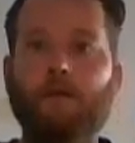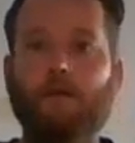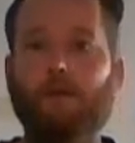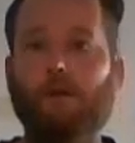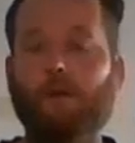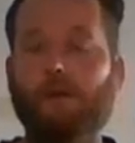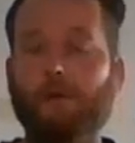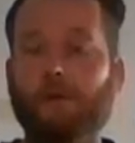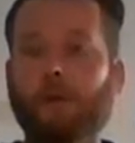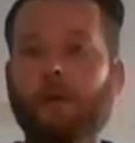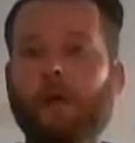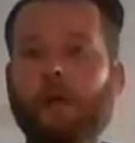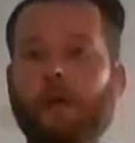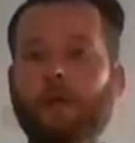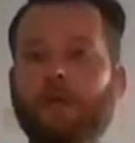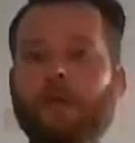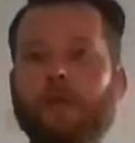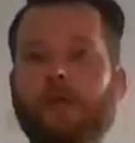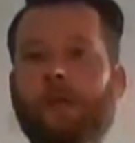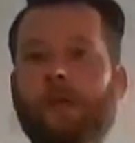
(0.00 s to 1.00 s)
you can go
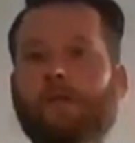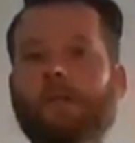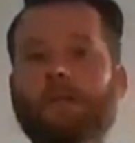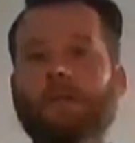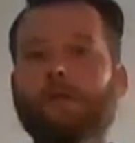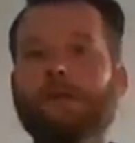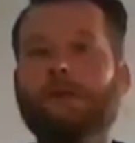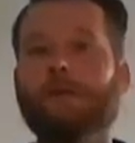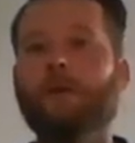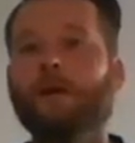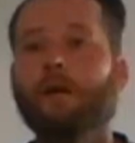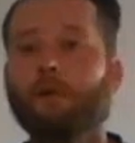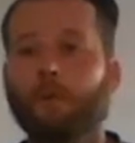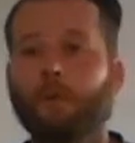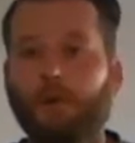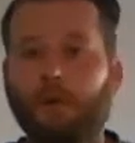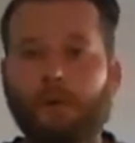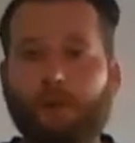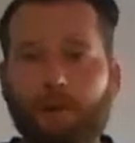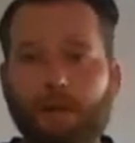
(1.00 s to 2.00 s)
as deep as you like.
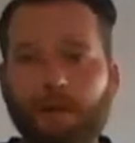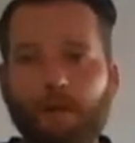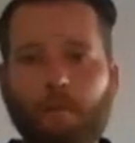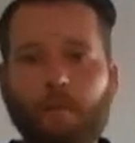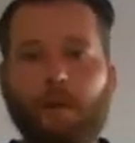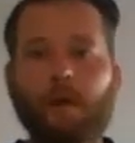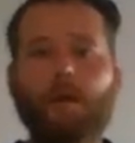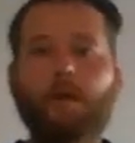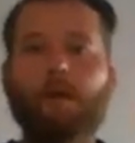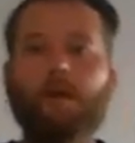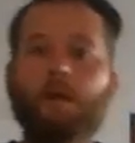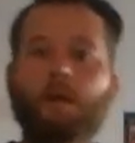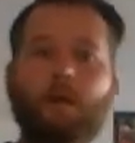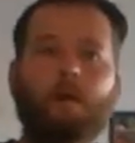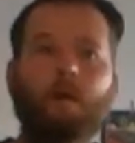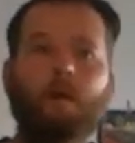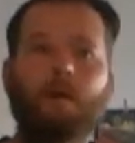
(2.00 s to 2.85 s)
When you think about it,